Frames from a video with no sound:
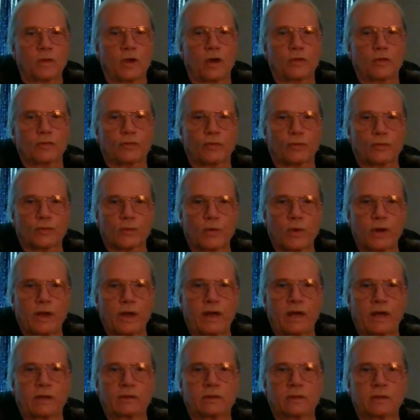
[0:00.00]
a
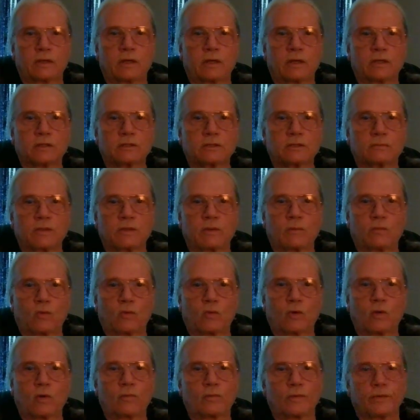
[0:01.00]
thread that has been
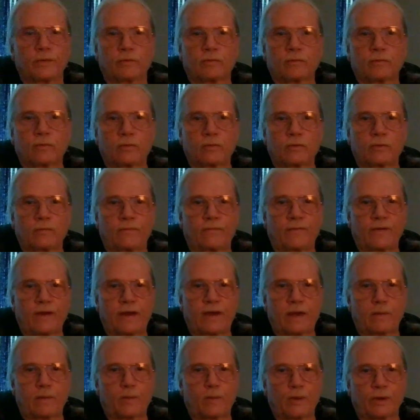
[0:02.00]
woven through the
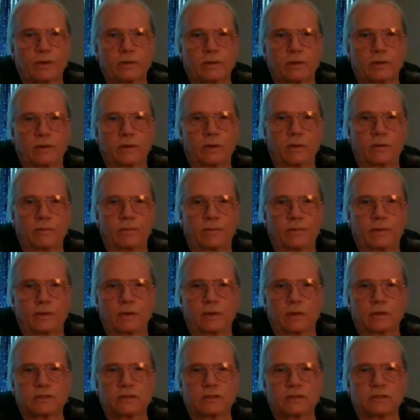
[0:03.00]
fabric of
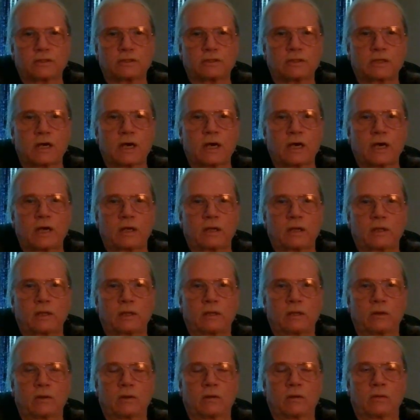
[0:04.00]
uh,
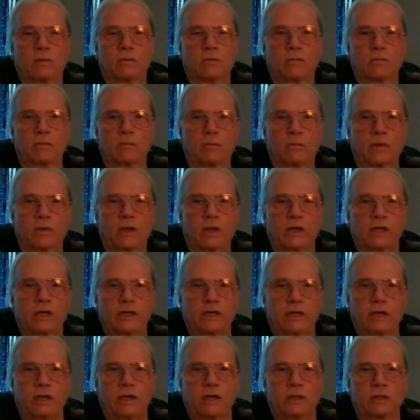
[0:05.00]
society,
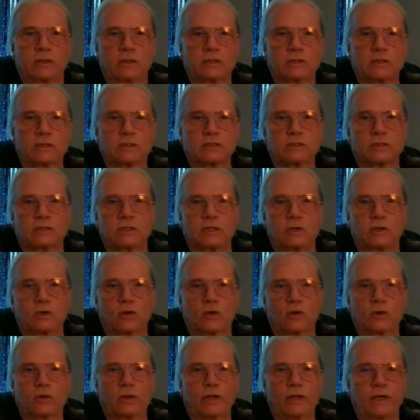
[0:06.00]
again, since the
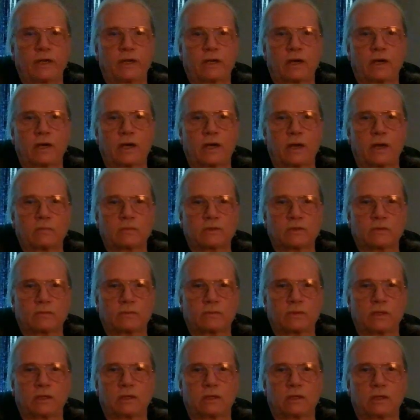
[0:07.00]
early times of
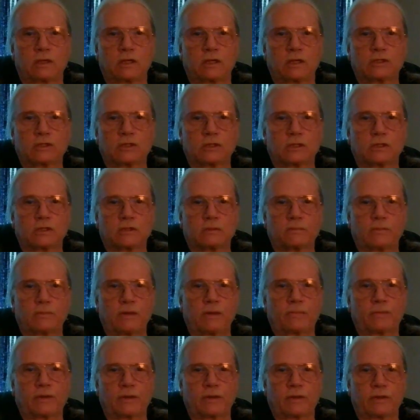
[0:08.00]
the indigenous
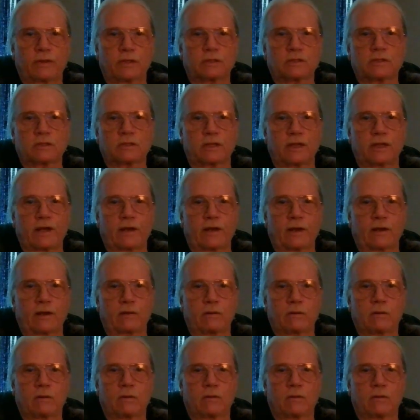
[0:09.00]
people of this land.